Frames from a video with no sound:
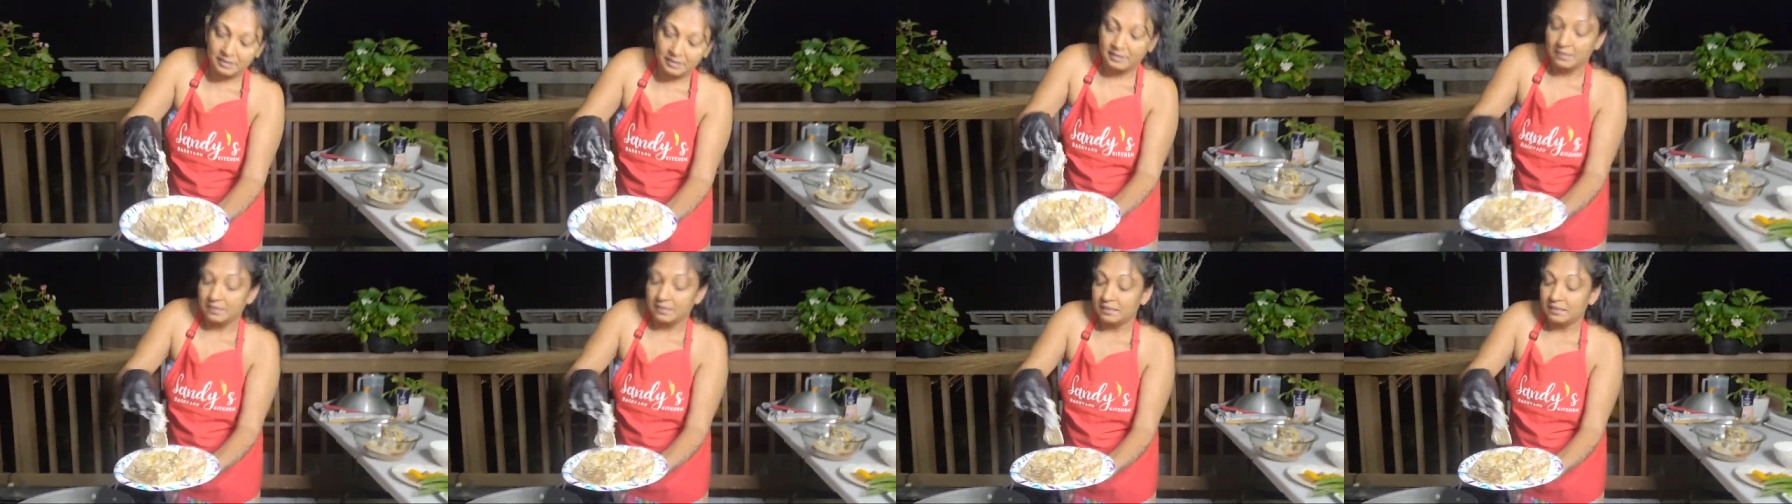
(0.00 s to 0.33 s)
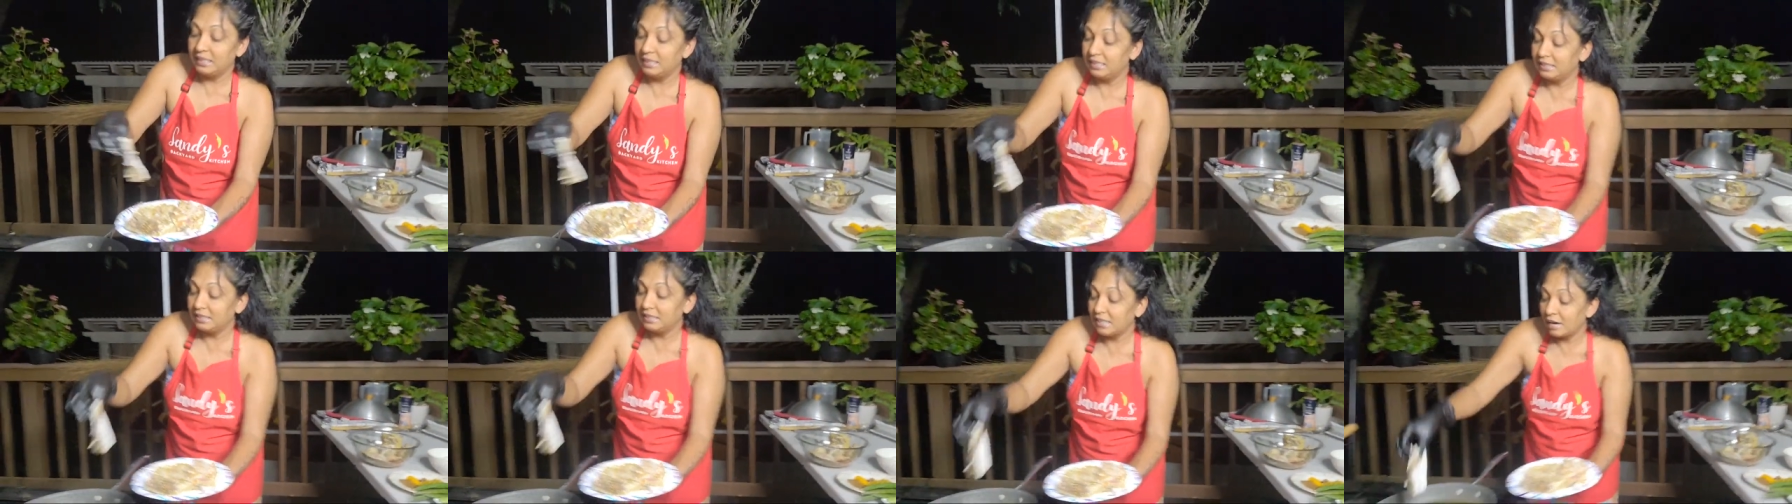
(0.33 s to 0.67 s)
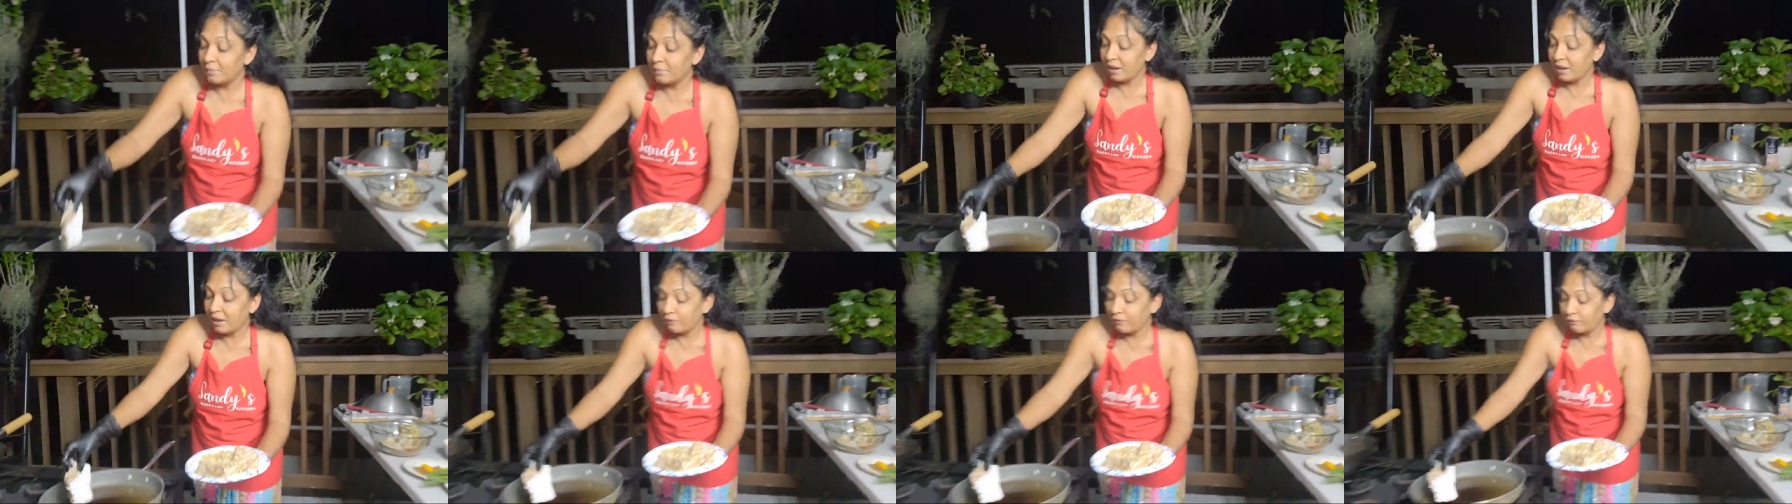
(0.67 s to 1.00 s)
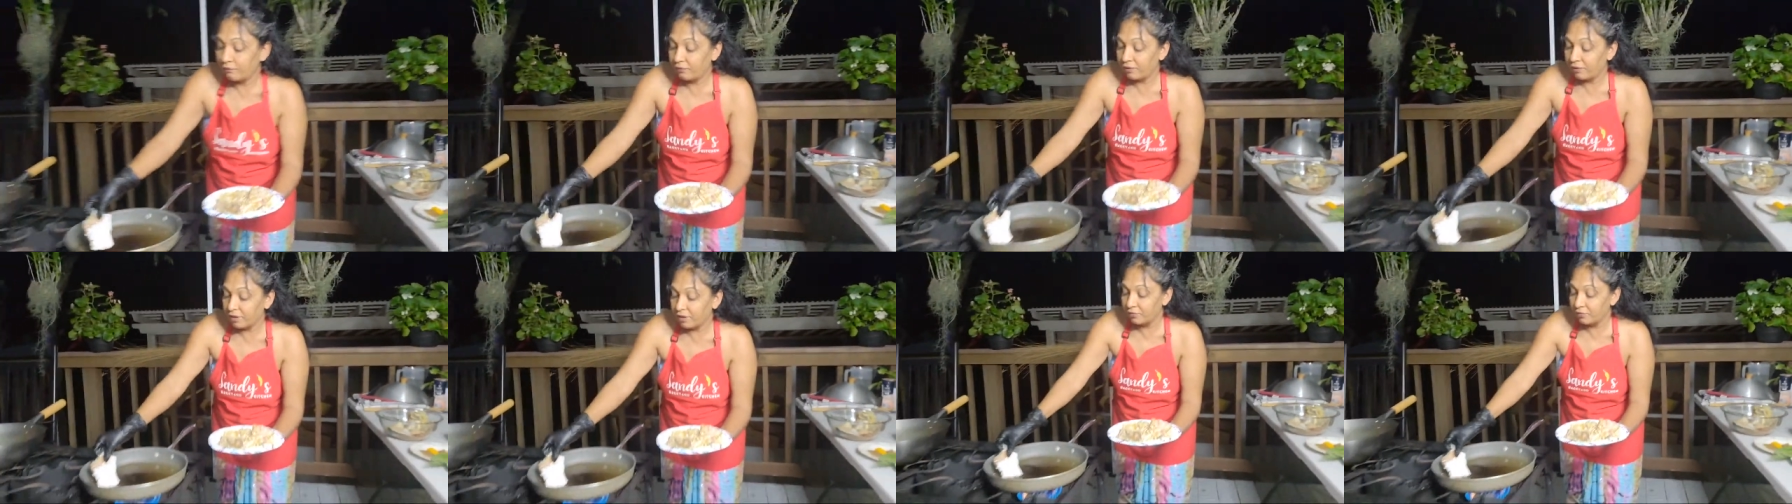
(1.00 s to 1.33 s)
these are my
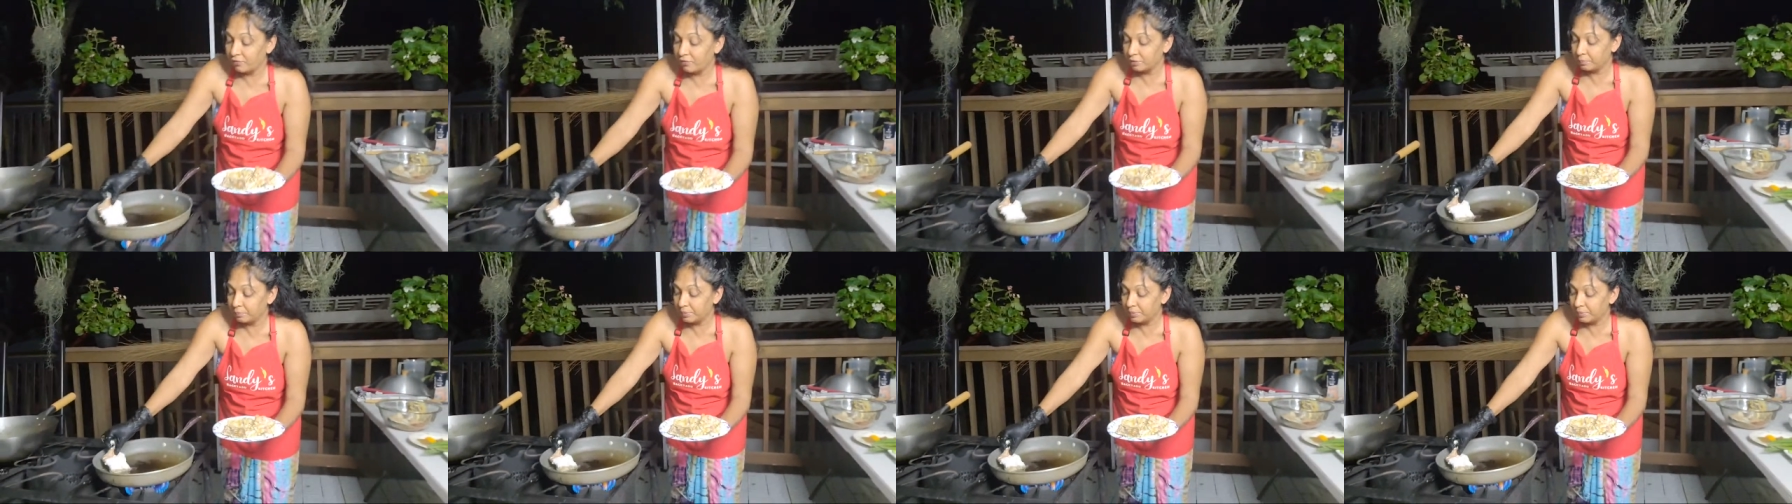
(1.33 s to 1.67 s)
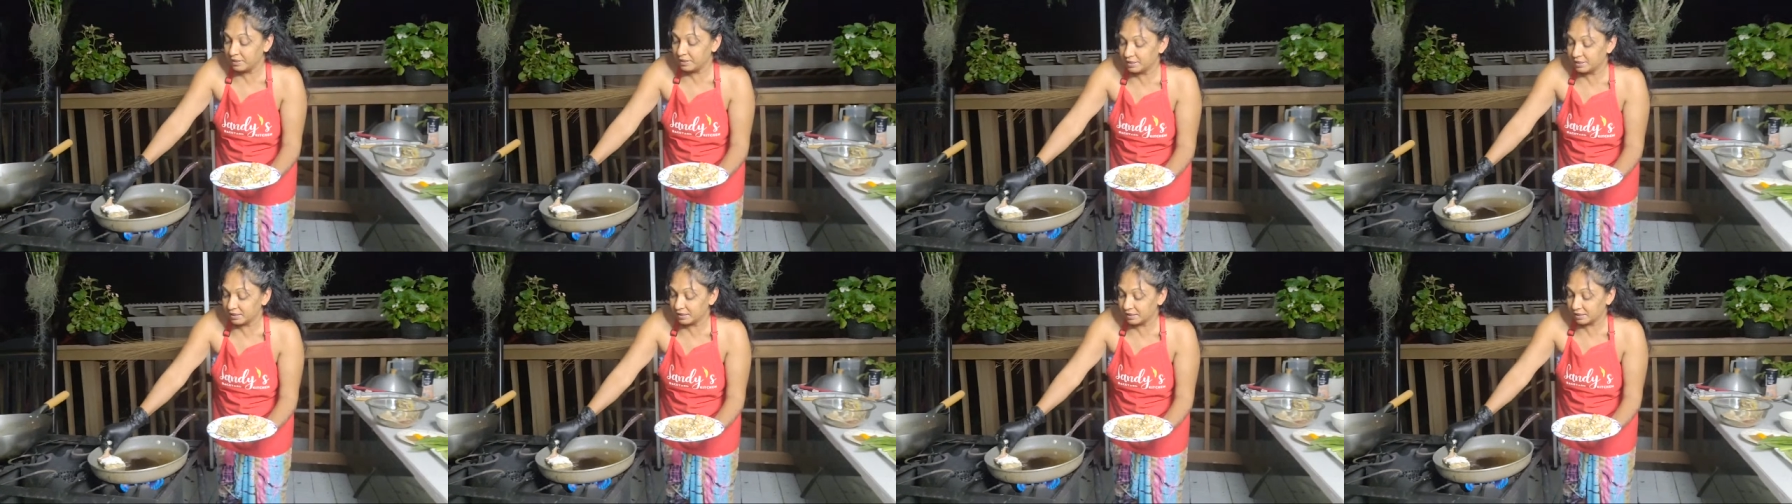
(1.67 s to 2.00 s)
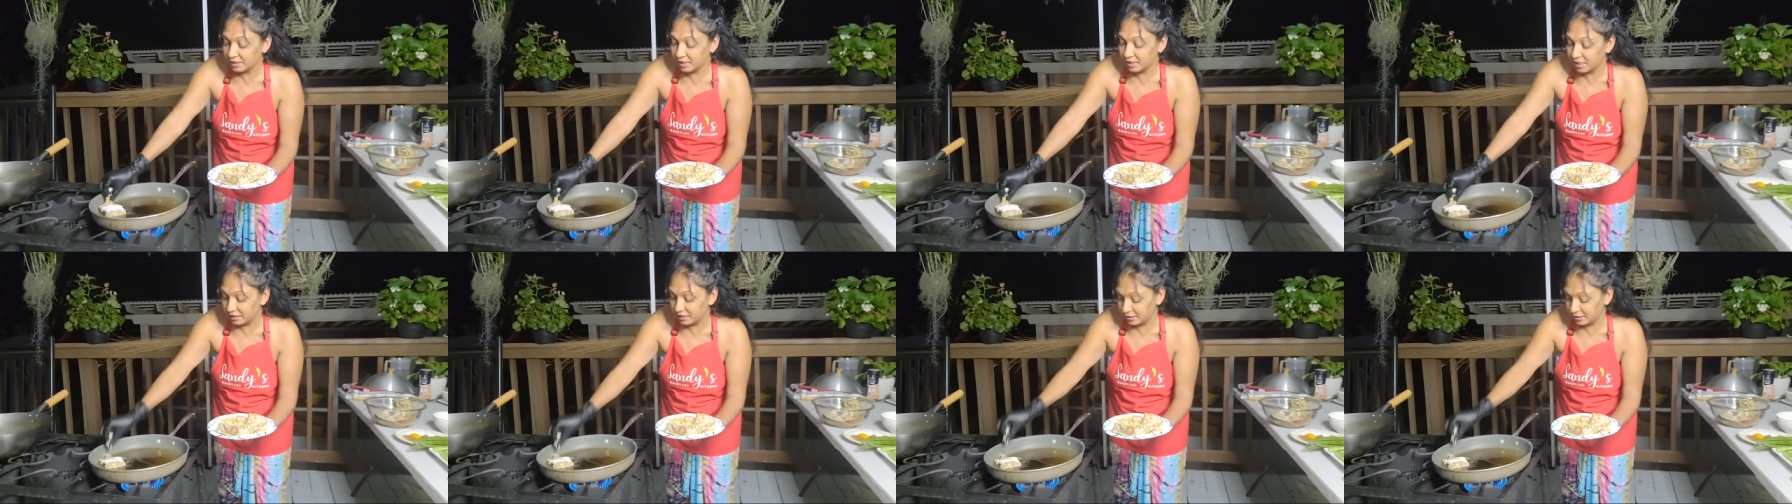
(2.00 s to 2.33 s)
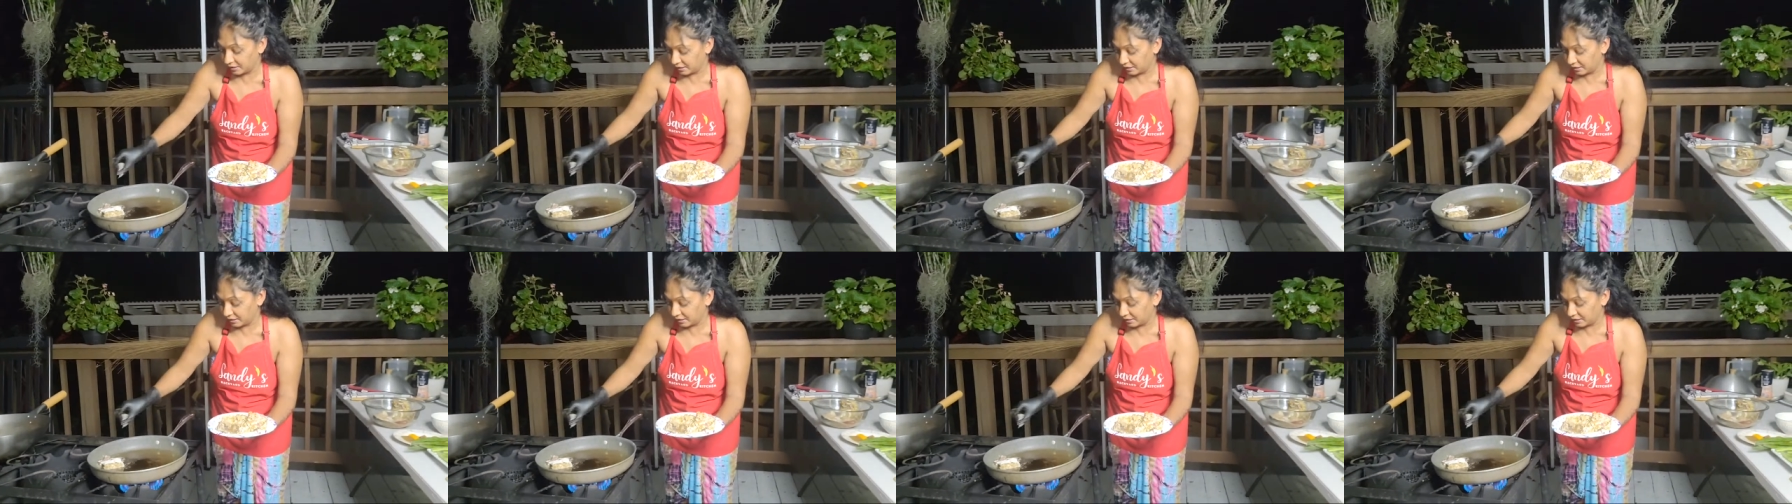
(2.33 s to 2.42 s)
favorite pieces guys